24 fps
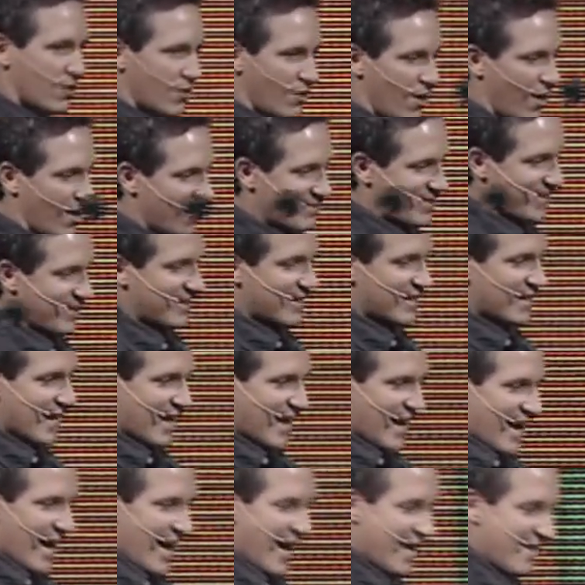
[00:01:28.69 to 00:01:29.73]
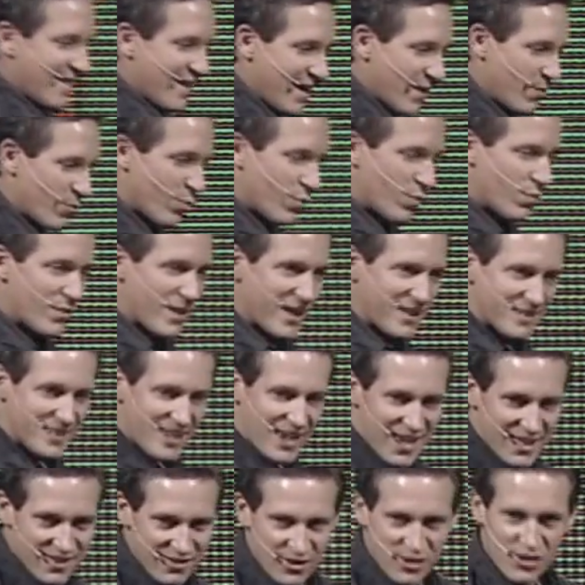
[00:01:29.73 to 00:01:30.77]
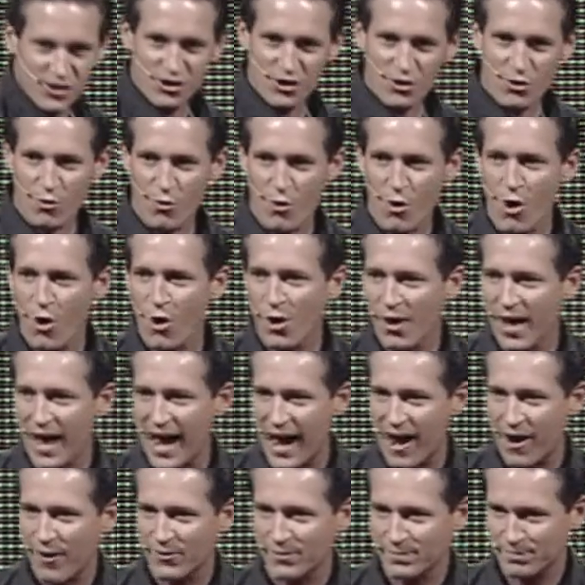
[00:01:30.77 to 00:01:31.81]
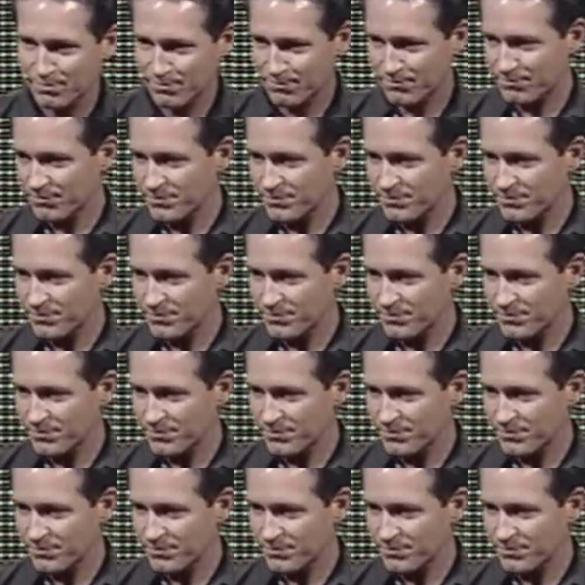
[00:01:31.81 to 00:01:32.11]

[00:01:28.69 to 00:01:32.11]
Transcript: closet, and they take the scroll out.